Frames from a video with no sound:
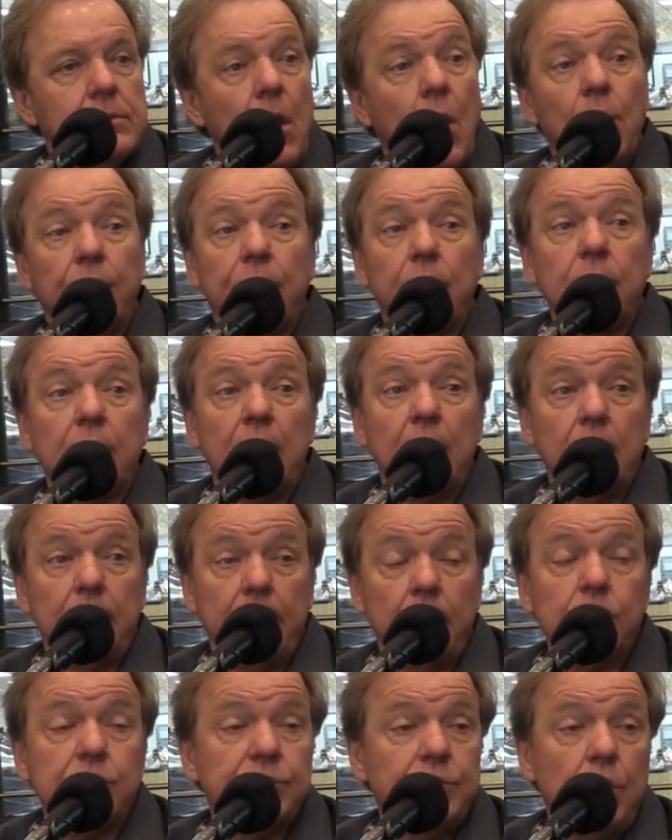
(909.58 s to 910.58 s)
Oh,
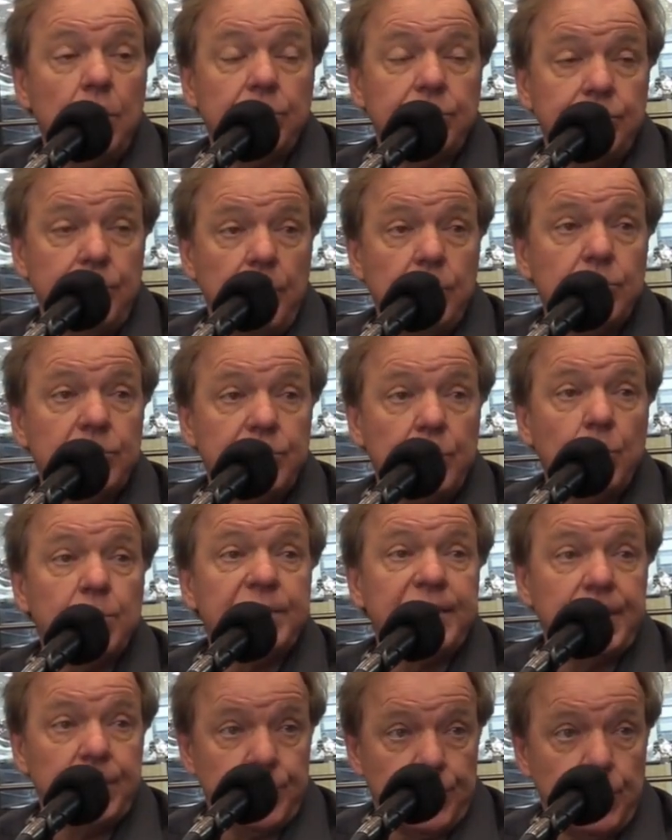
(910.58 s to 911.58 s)
there was no
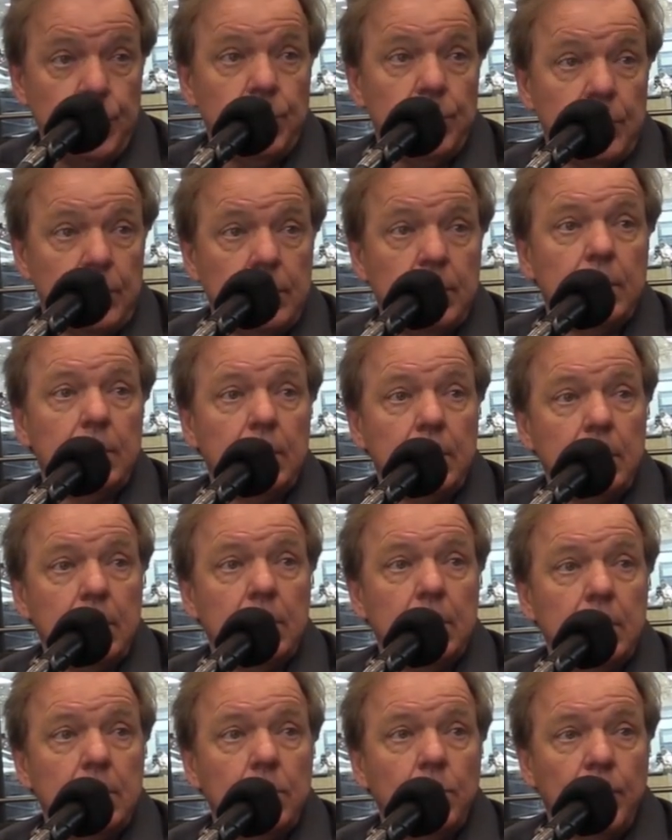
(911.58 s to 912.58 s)
sense to it.
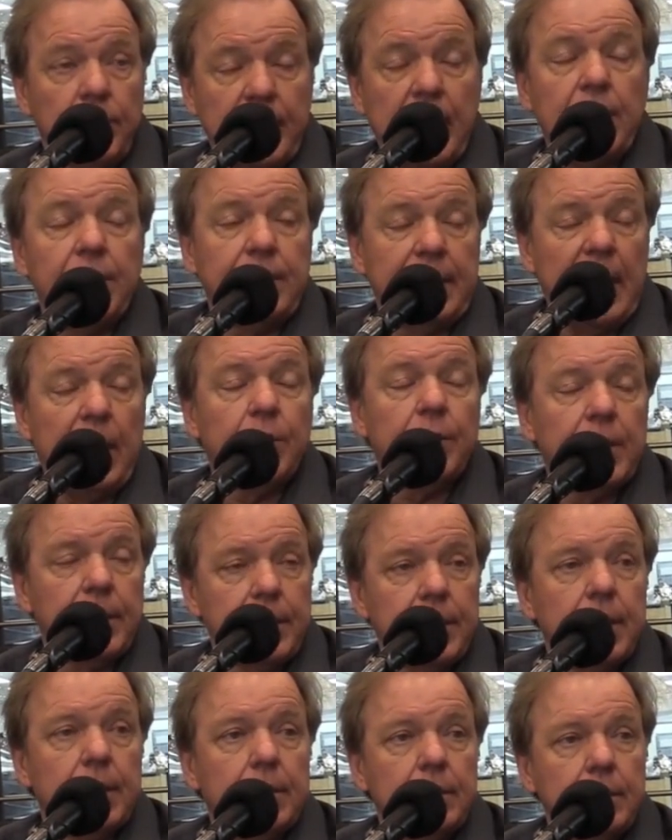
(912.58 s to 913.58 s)
Without a doubt,
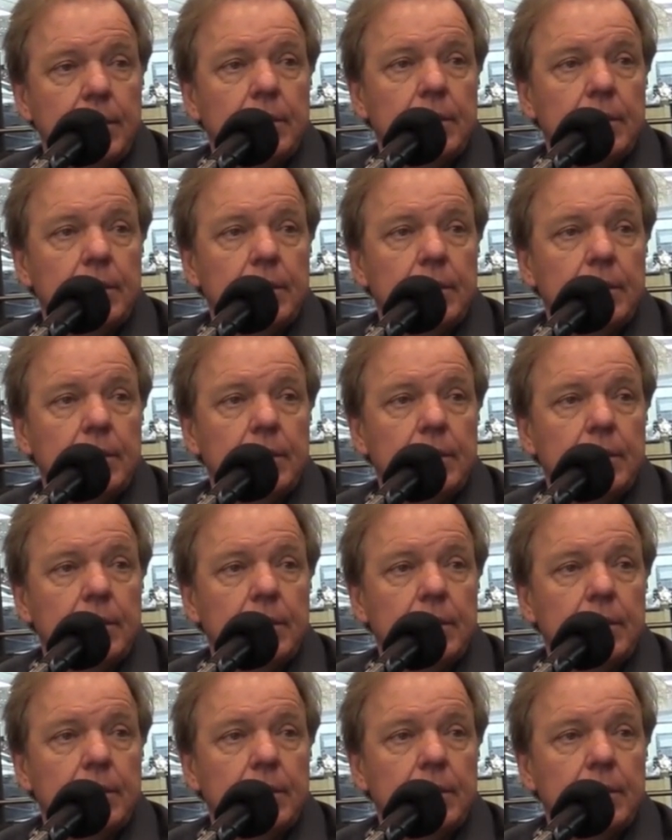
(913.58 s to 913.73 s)
it did.